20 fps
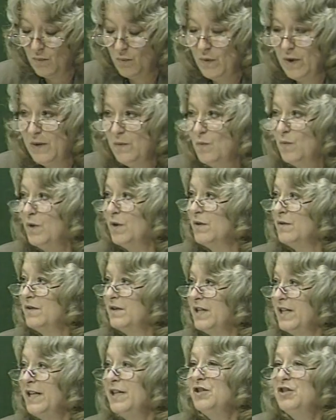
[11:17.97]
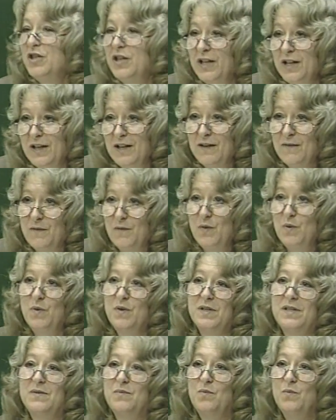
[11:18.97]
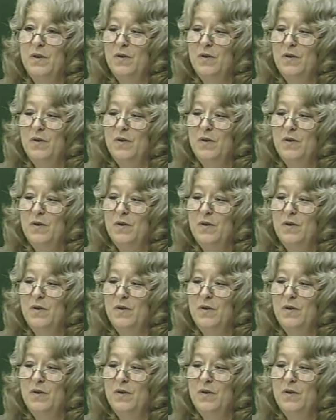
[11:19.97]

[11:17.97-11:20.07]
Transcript: when we're teaching, of course,